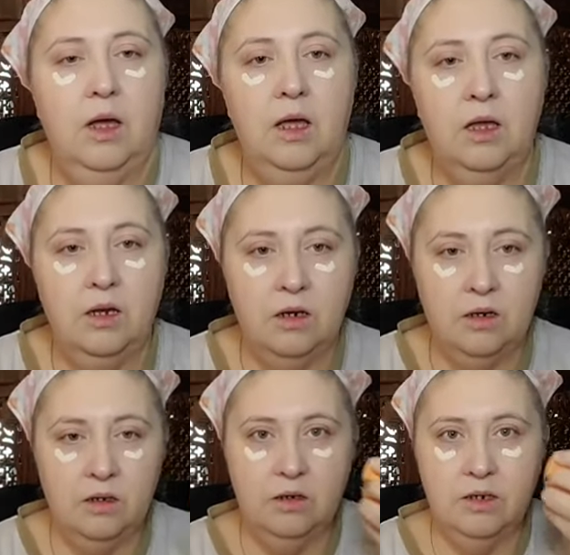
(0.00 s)
And
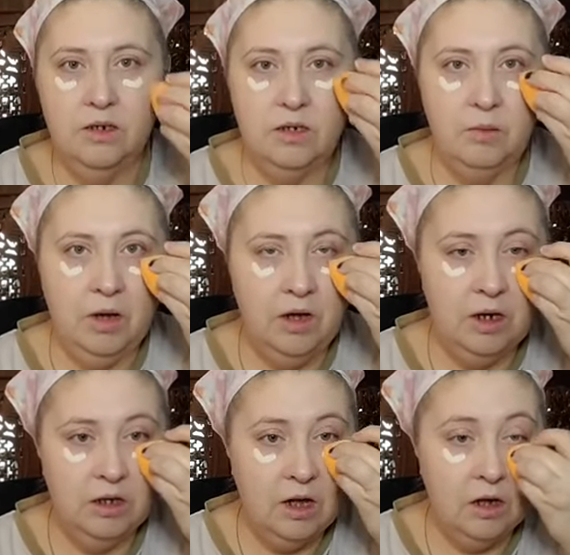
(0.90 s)
since I'm
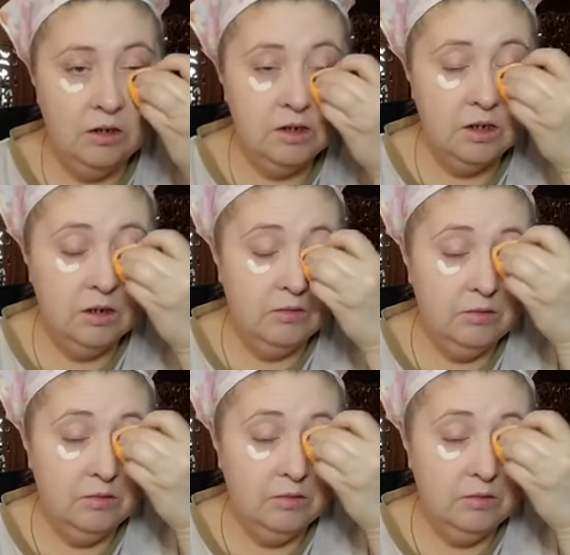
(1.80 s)
cutting toxic